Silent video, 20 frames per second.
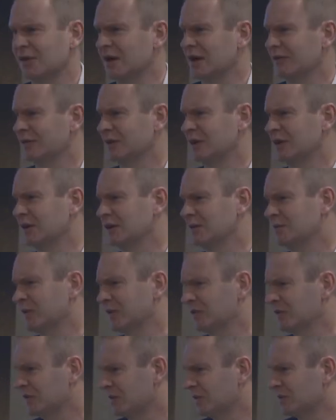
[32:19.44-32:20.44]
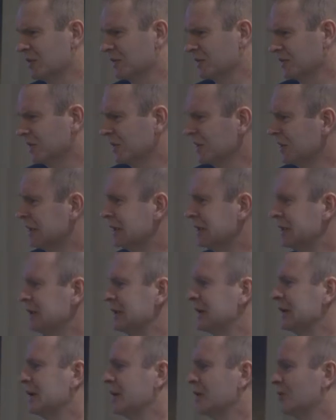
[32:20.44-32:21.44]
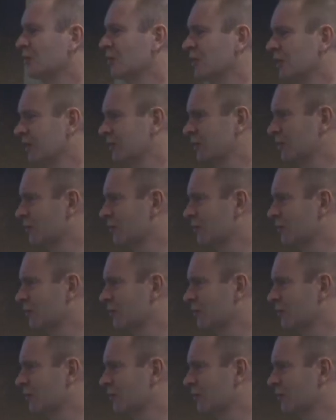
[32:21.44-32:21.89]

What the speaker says: do you have any business in Russia? Why